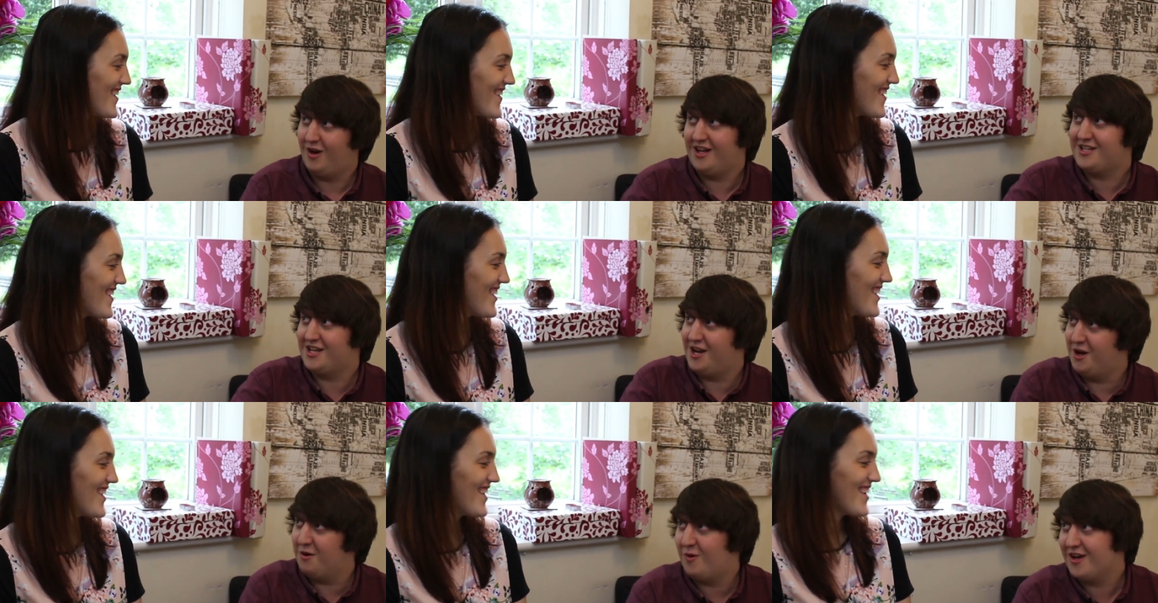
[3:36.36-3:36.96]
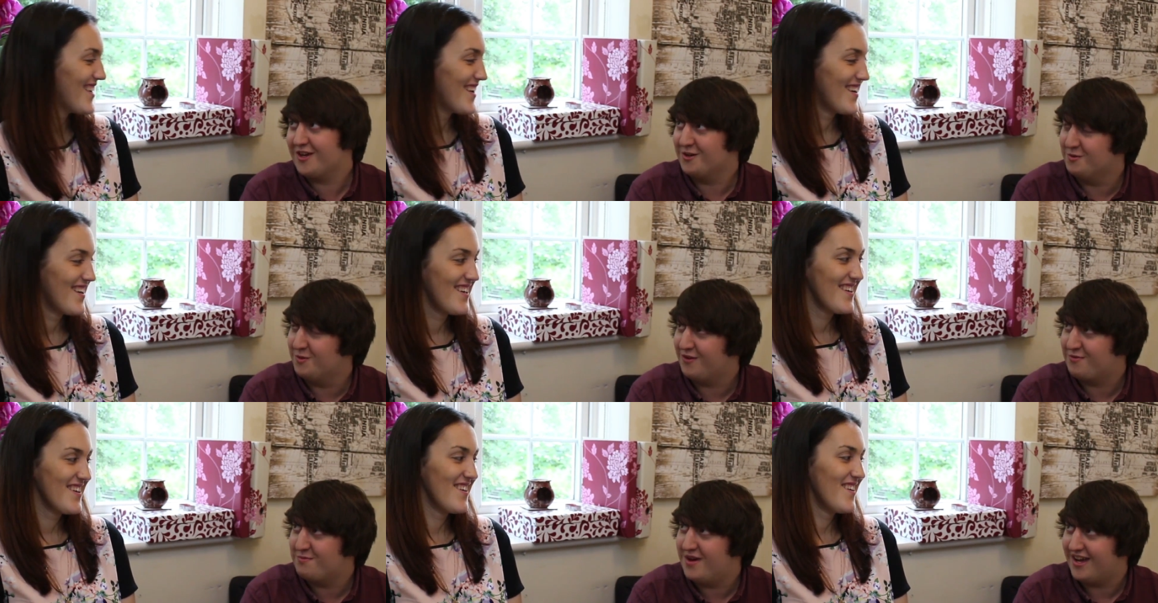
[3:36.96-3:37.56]
Speaker 1: well, I don't know why you're
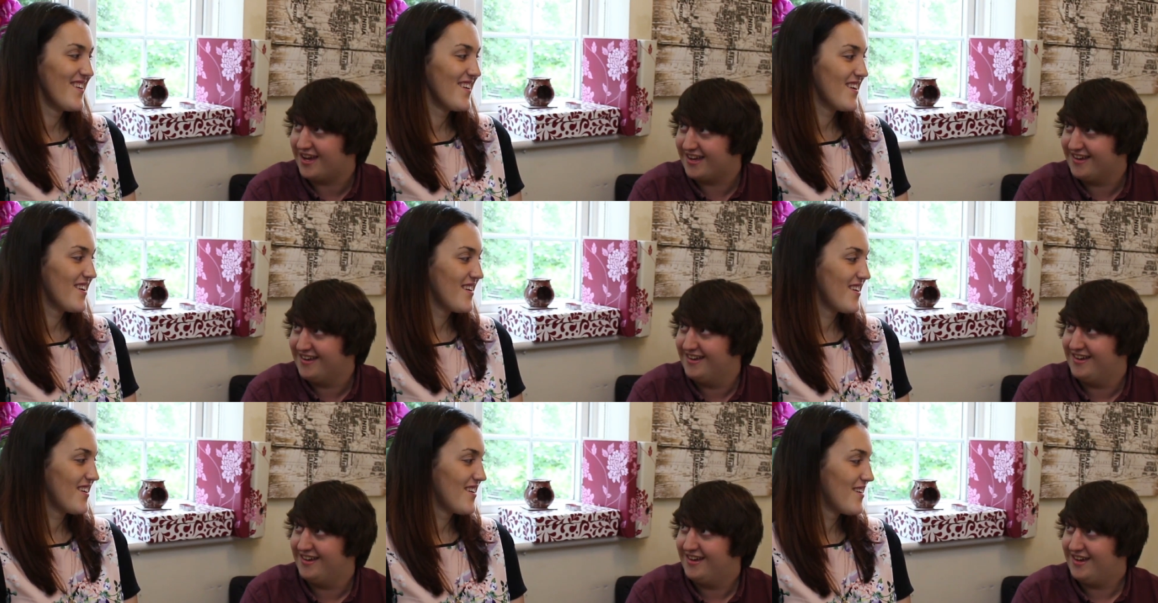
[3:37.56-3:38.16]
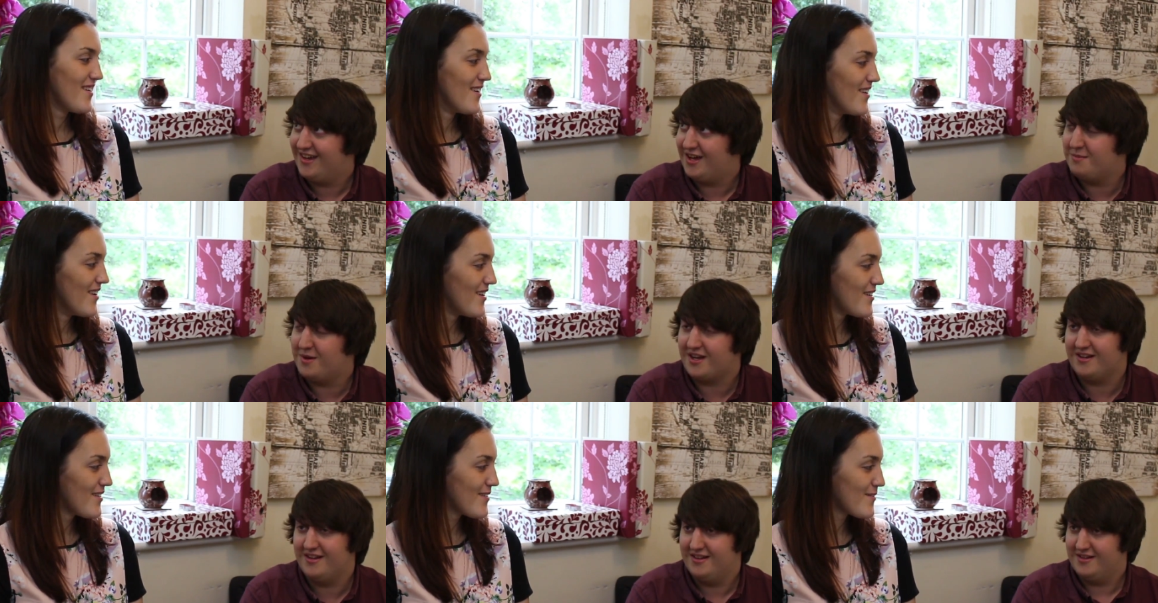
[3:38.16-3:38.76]
with me. I
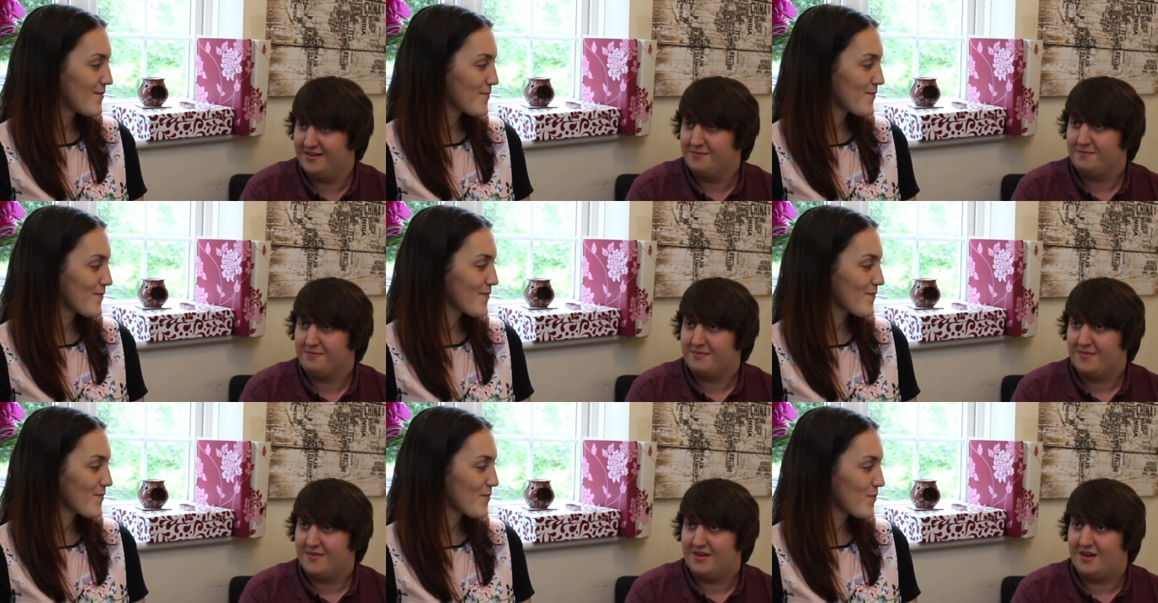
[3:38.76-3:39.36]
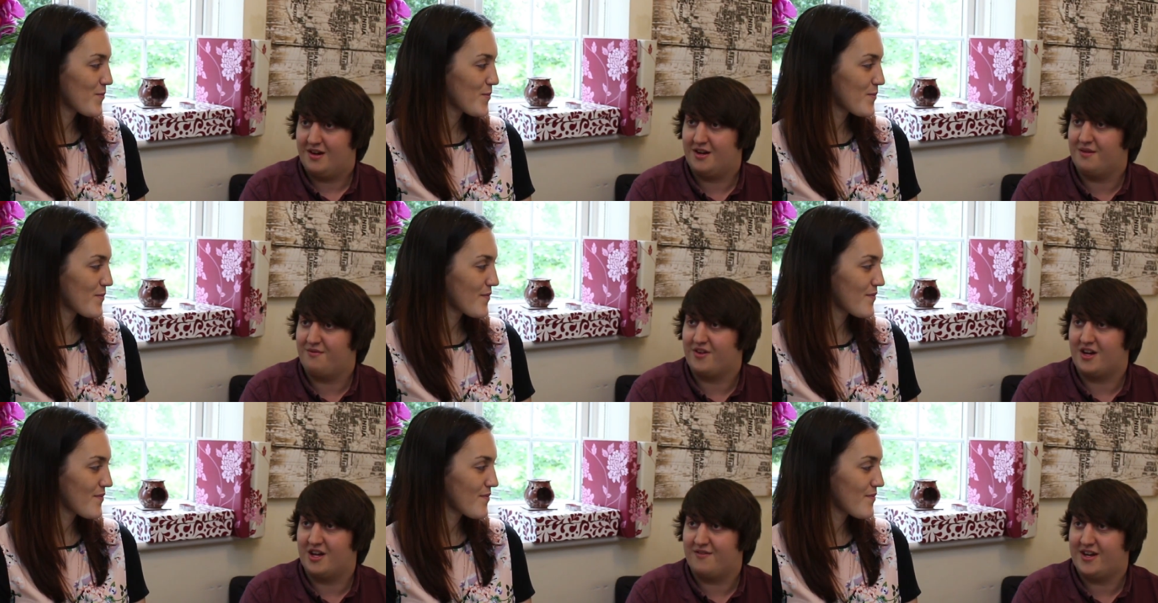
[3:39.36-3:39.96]
mean, I don't
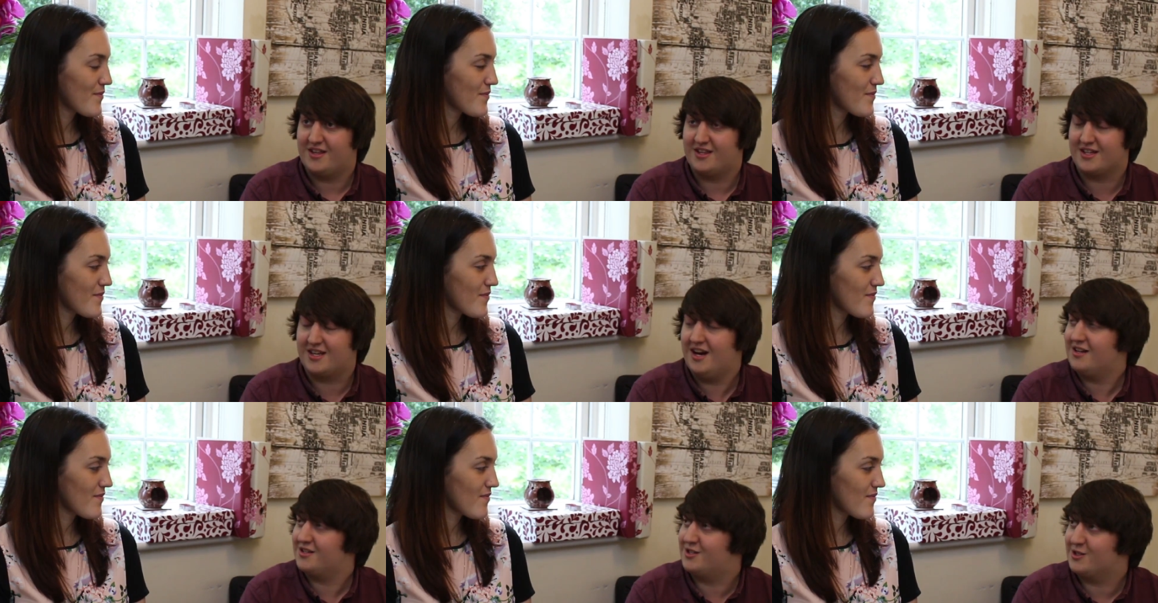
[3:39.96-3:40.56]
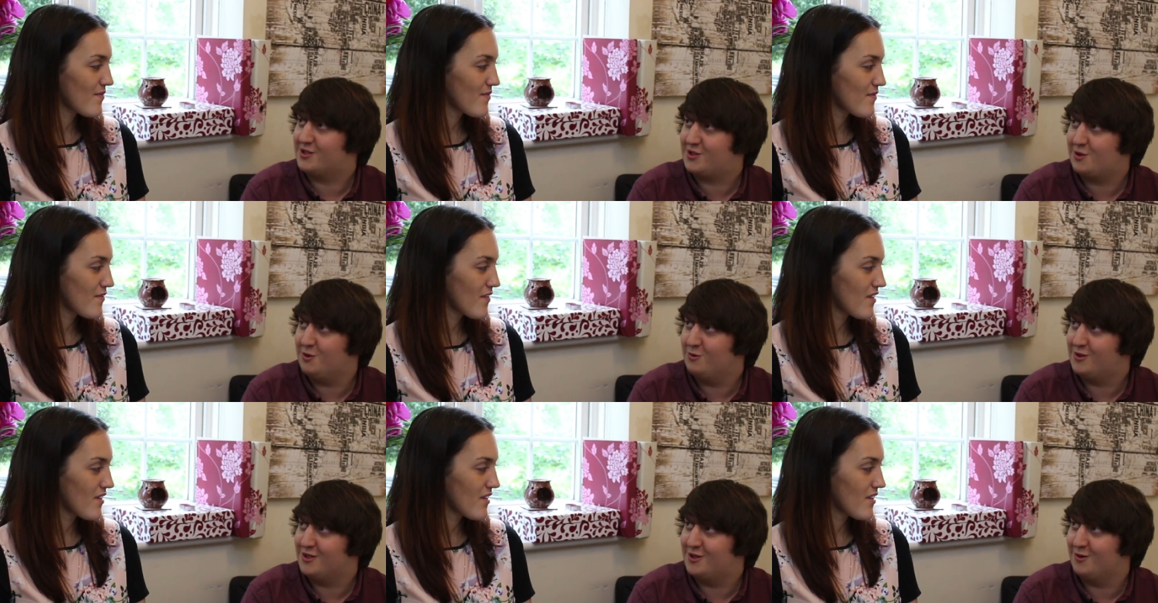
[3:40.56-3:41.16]
think I'd have had the guts at
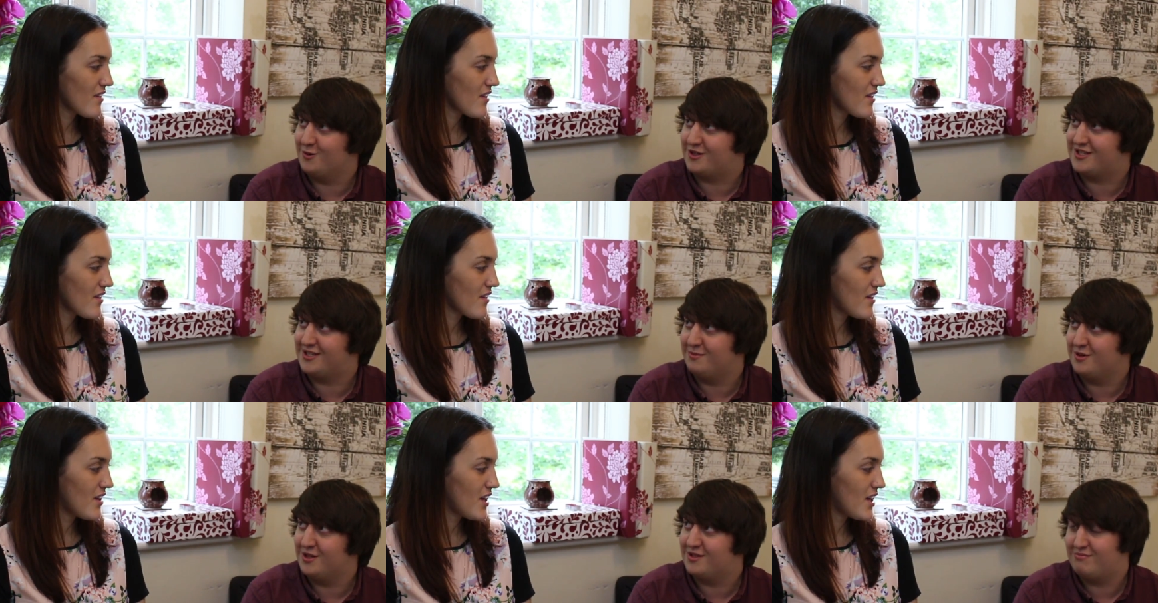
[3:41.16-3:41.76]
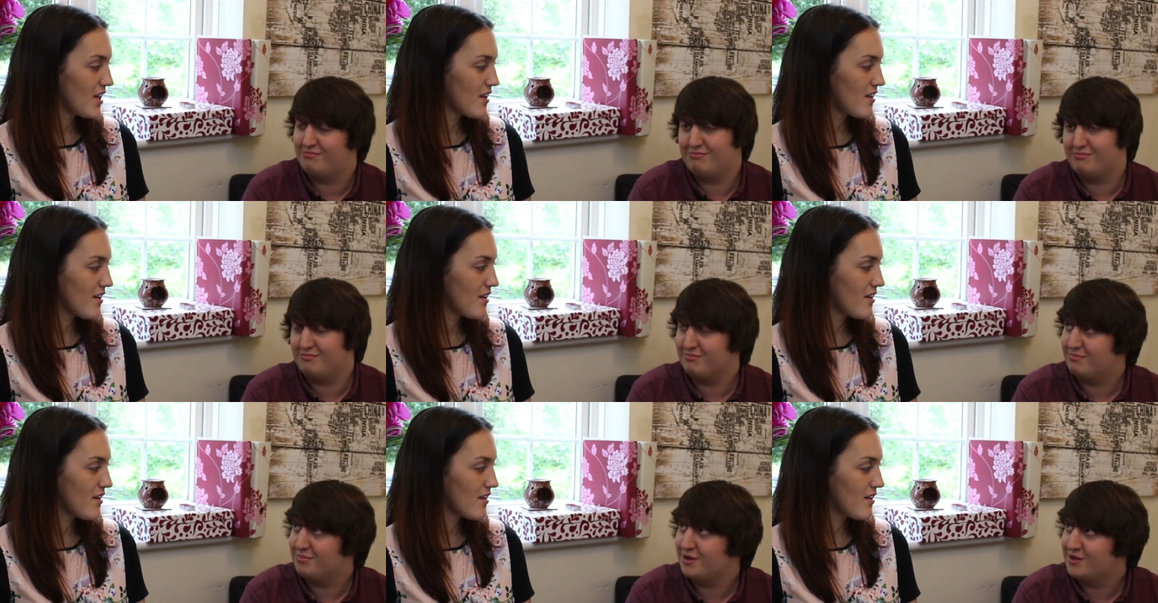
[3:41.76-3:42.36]
school to talk to someone as
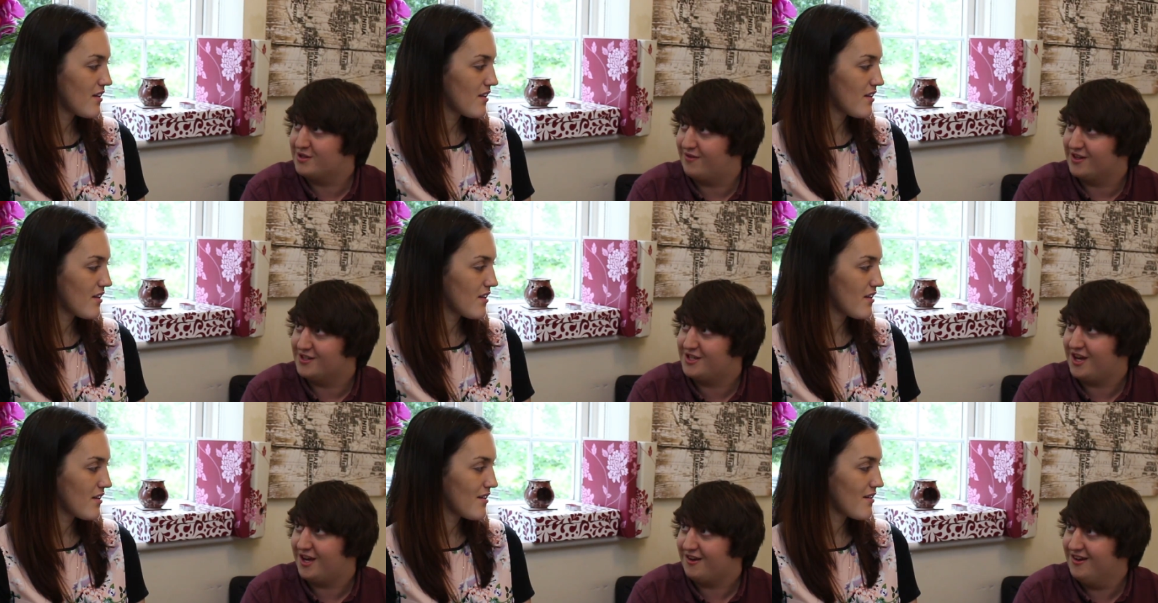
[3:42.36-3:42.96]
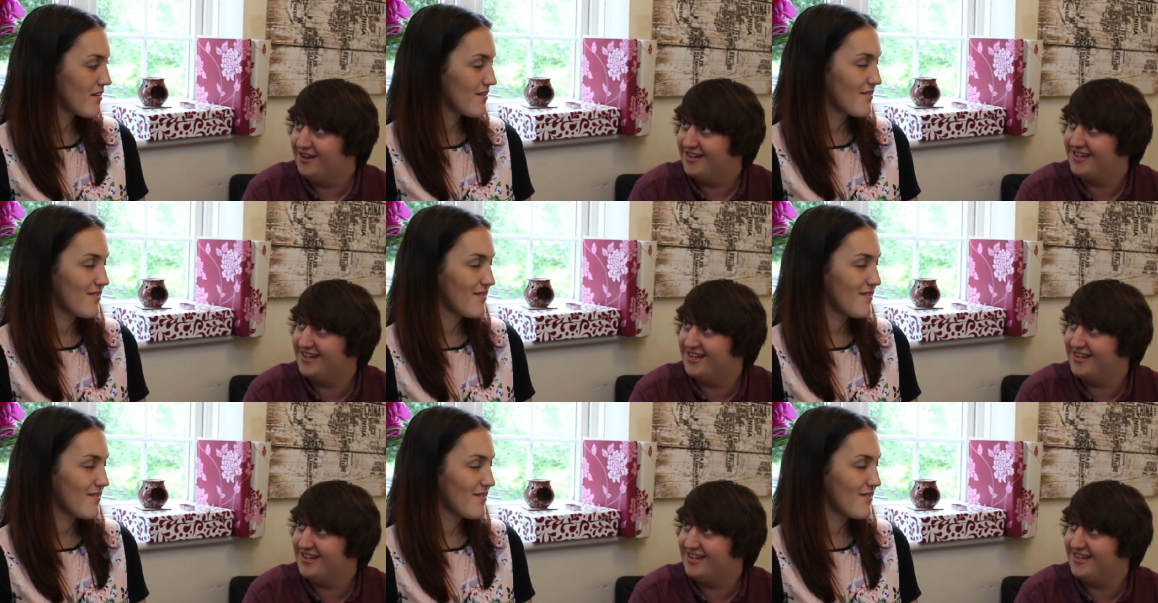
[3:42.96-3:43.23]
beautiful as you.